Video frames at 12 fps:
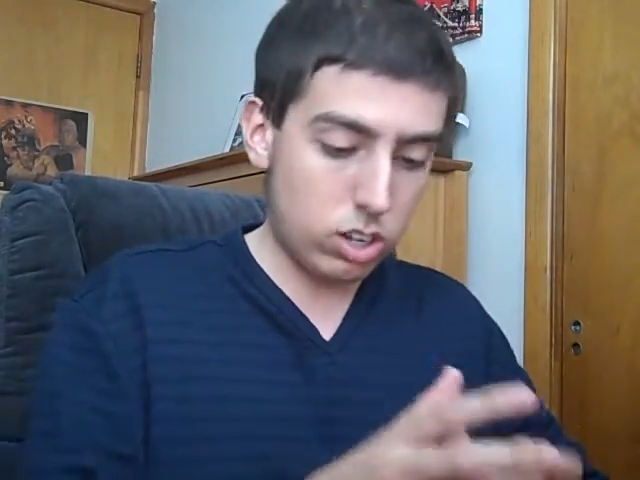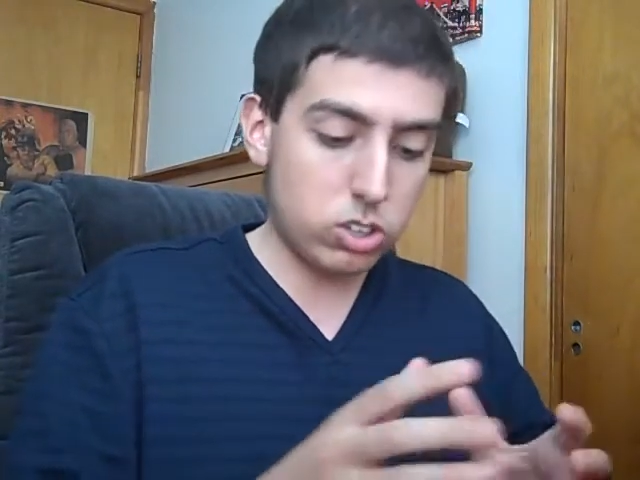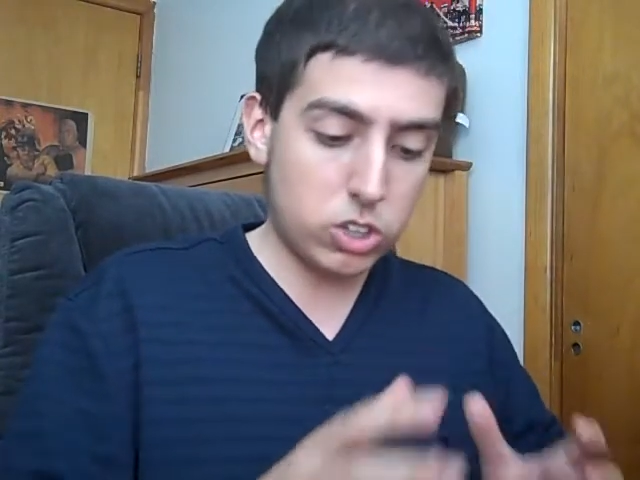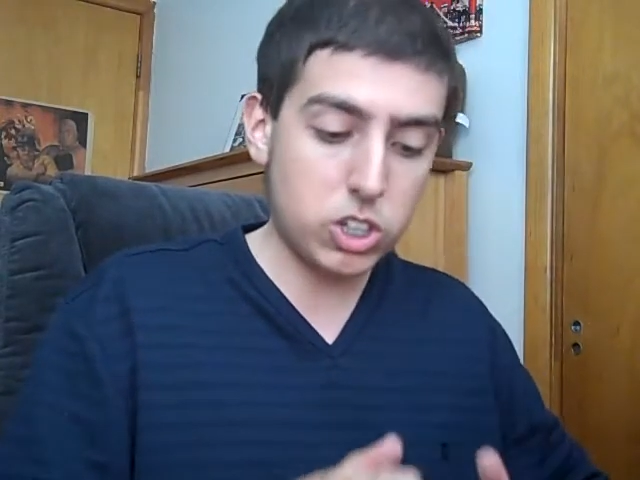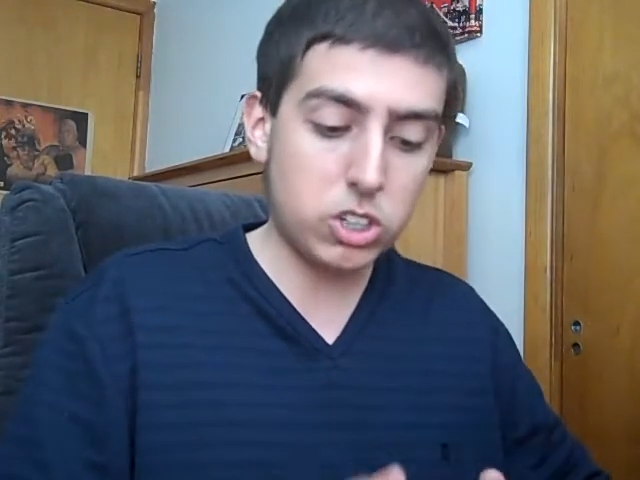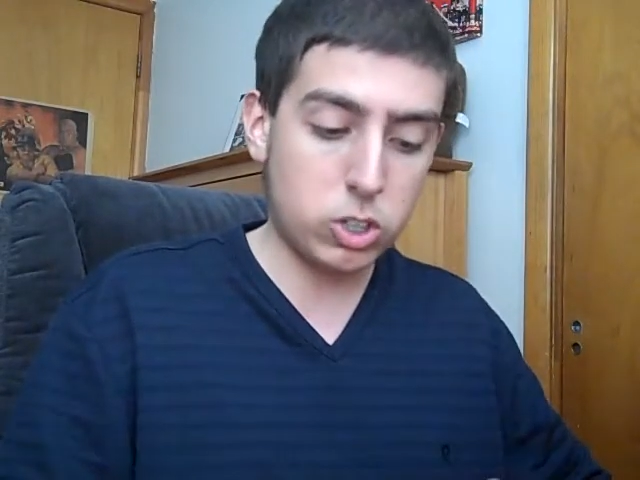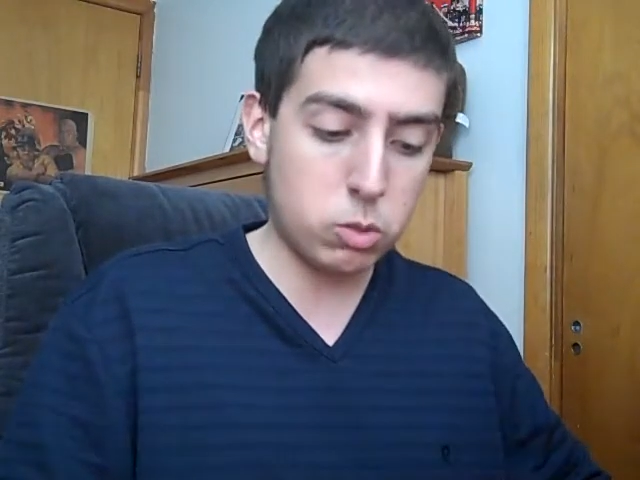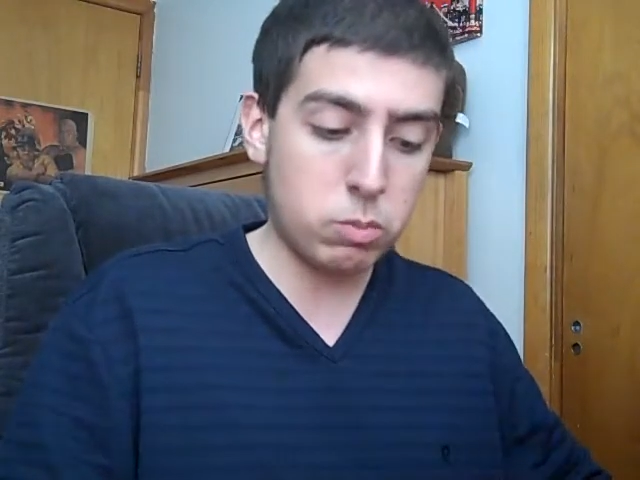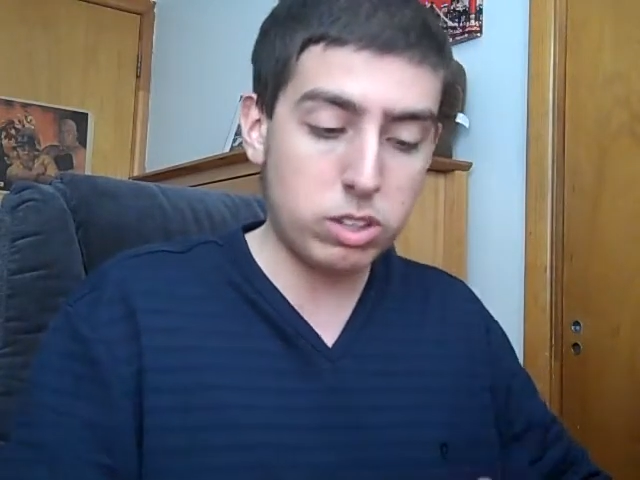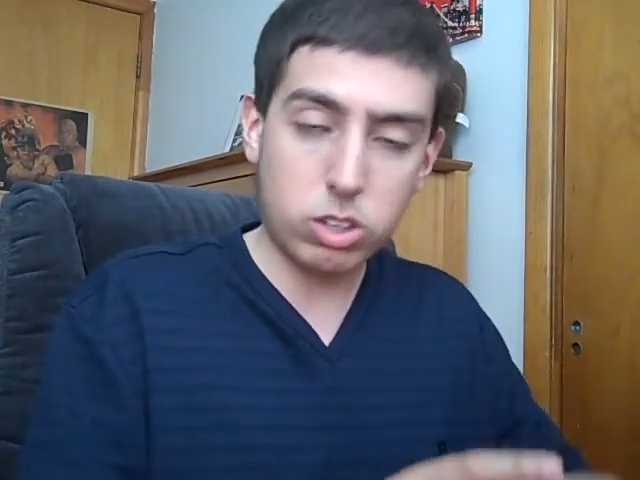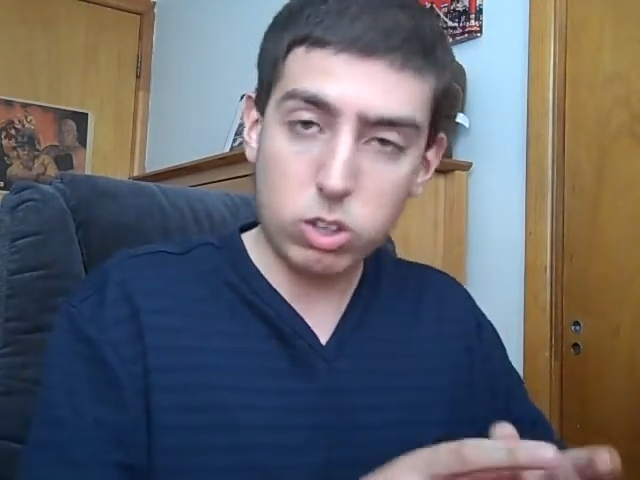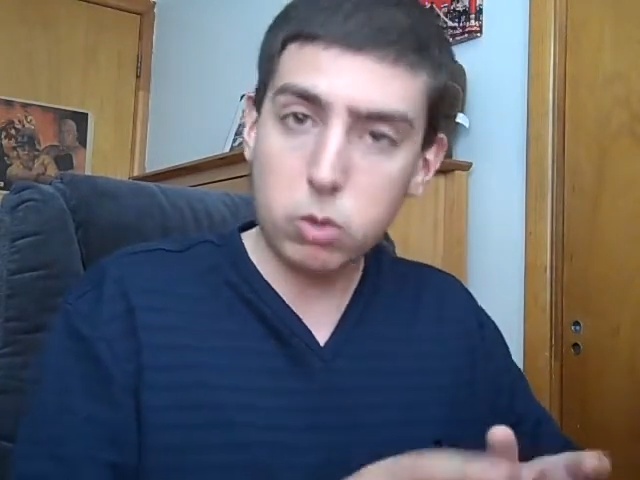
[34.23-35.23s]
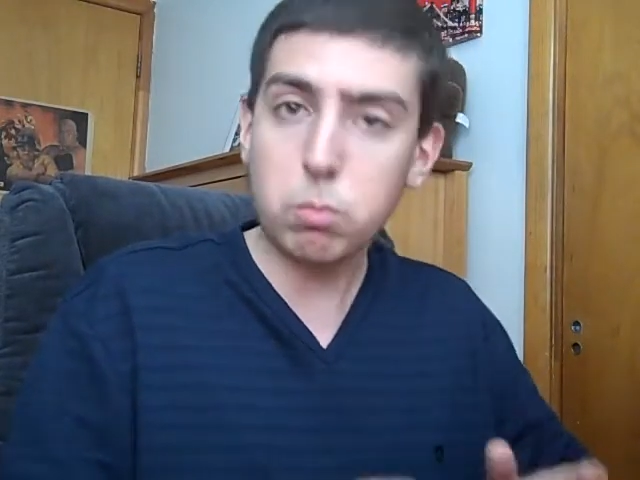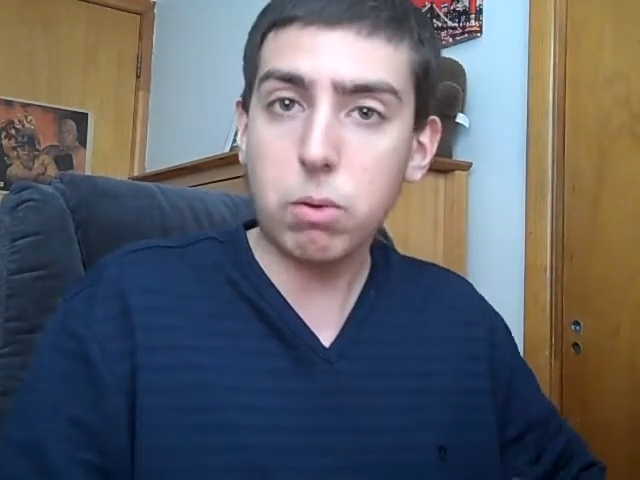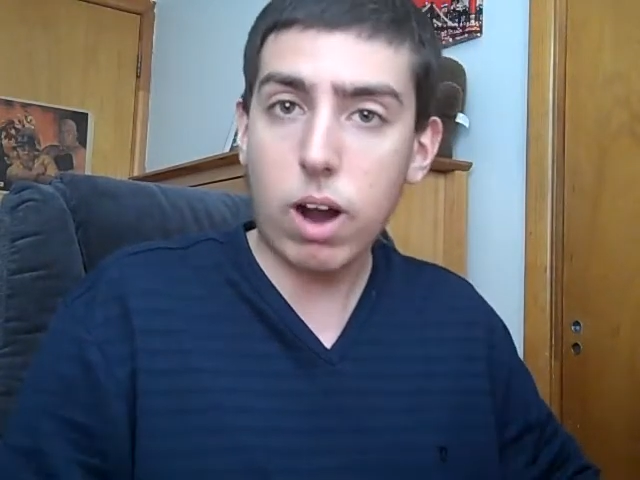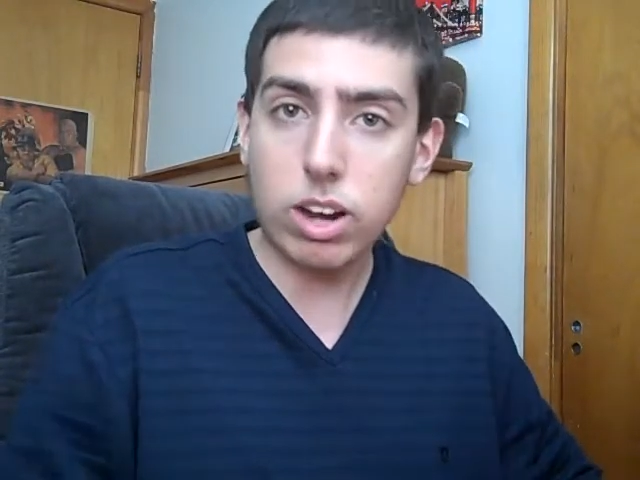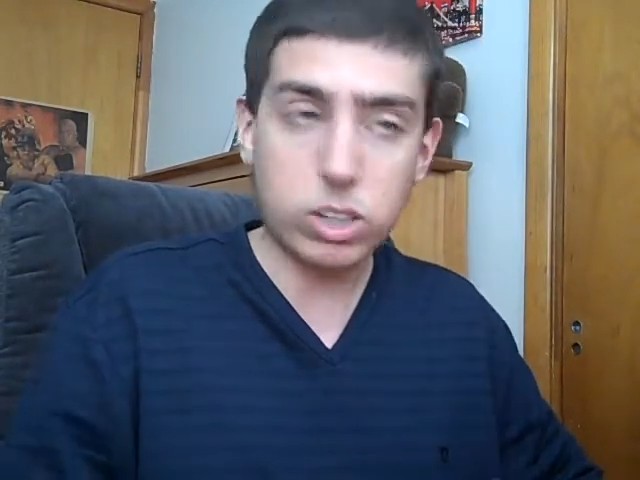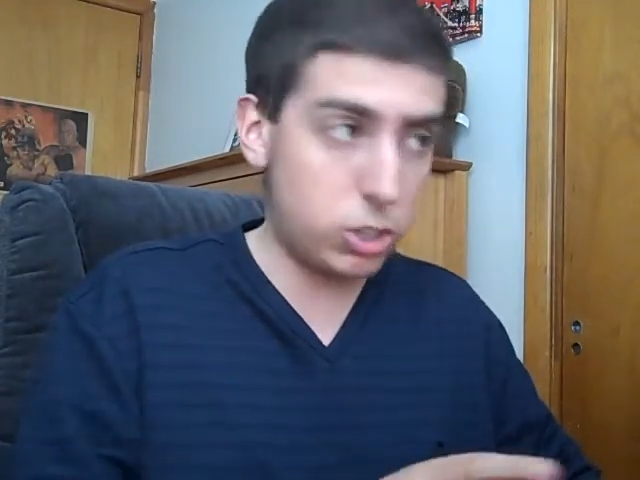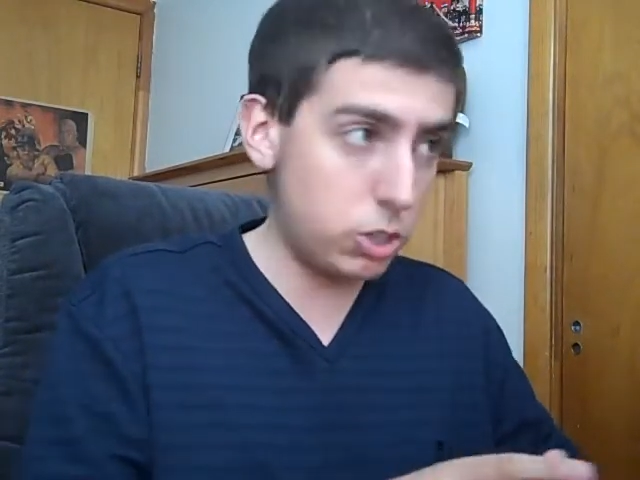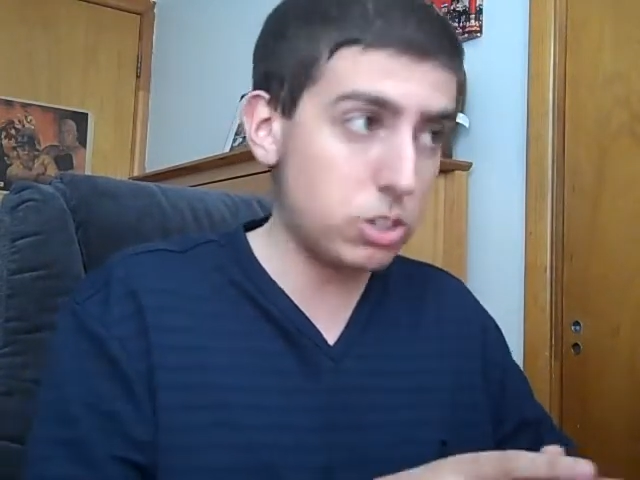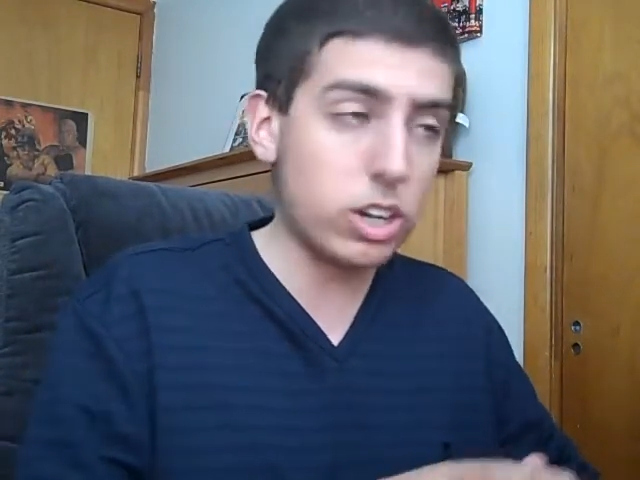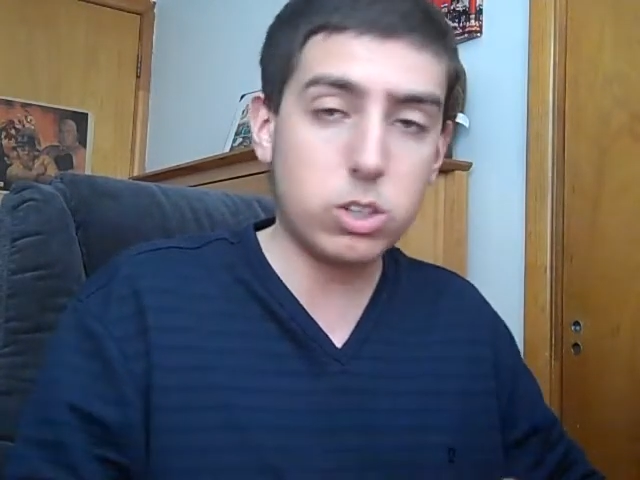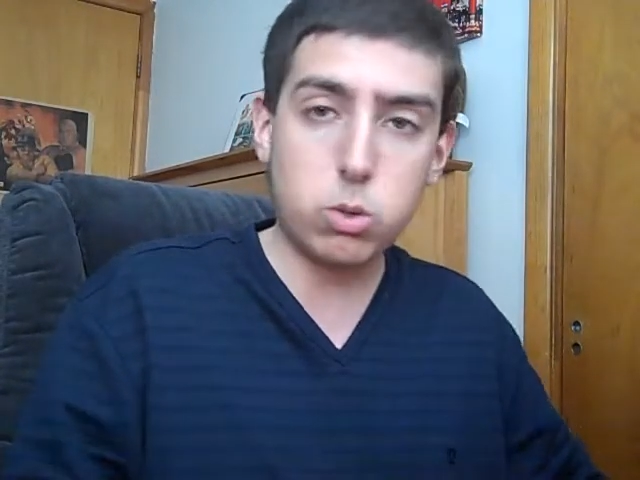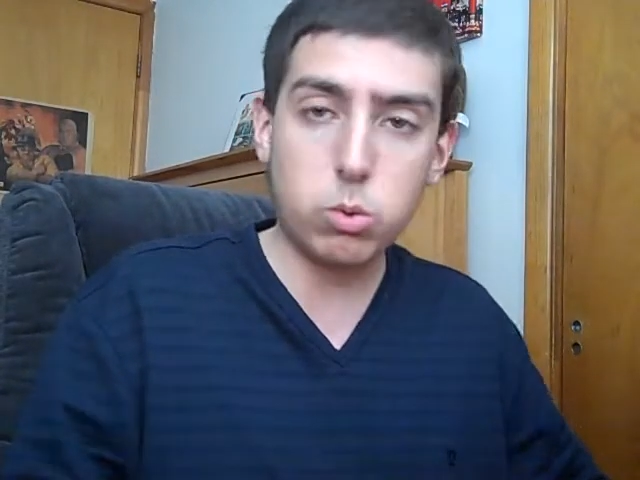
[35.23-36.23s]
system is a little box just
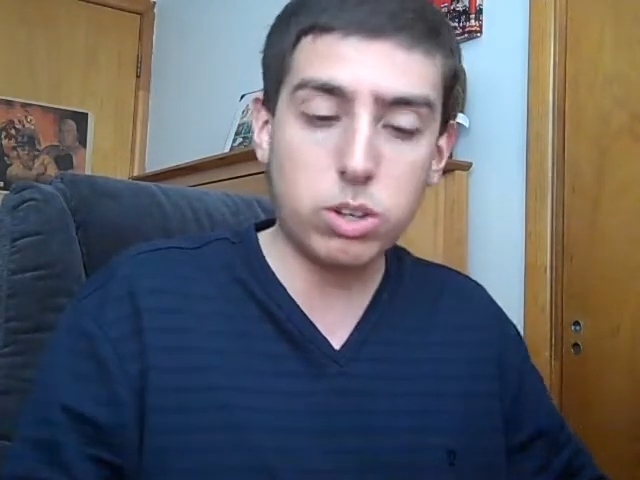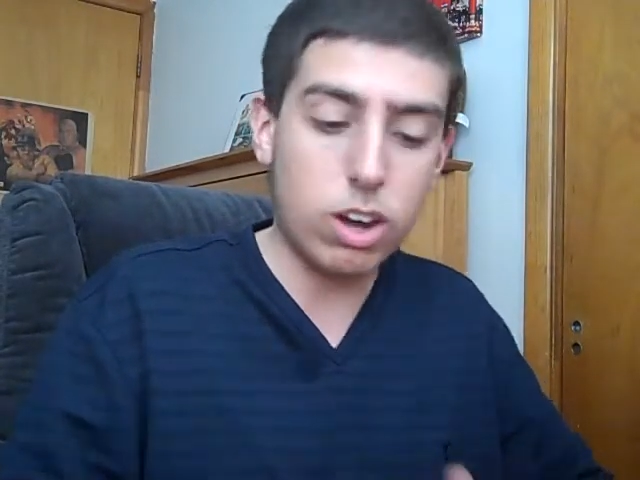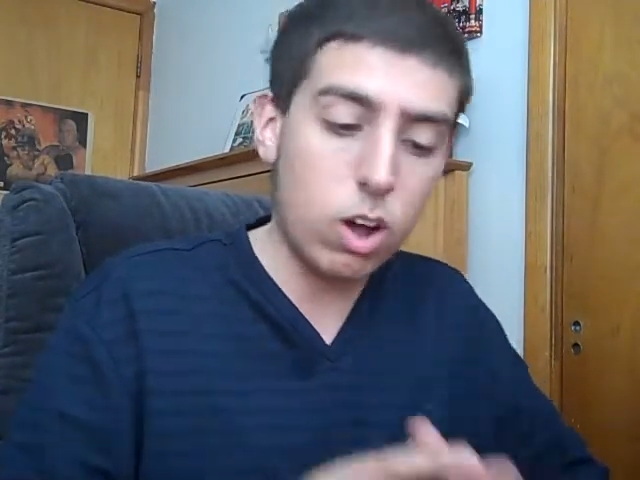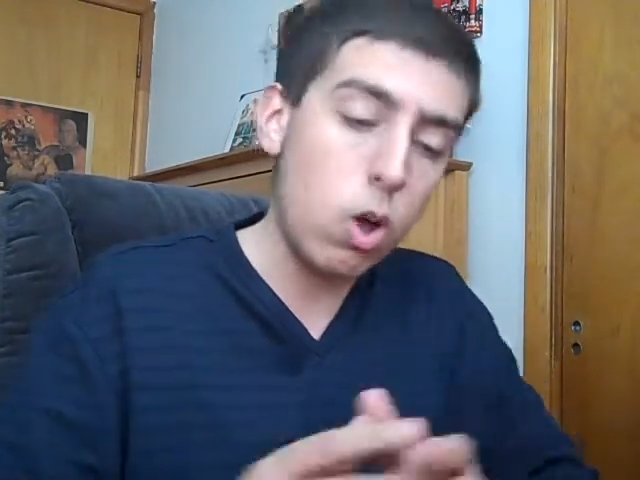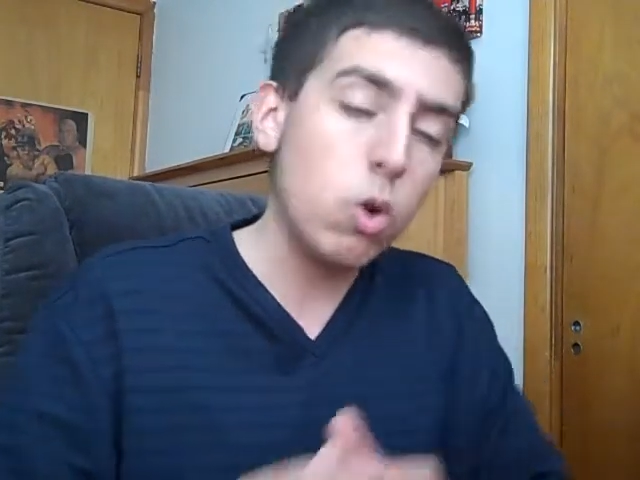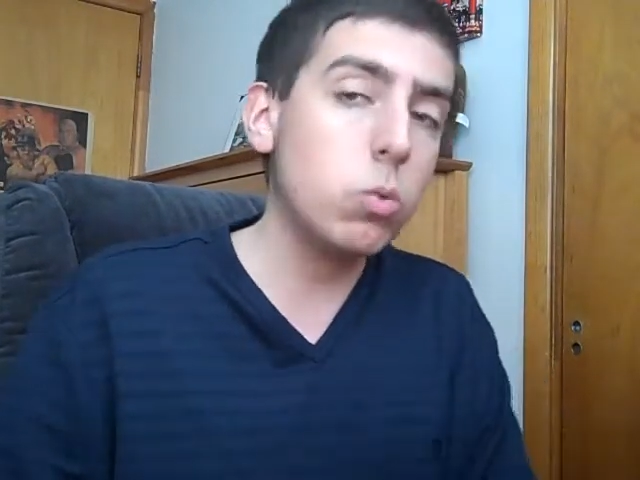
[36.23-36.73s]
like the Ouya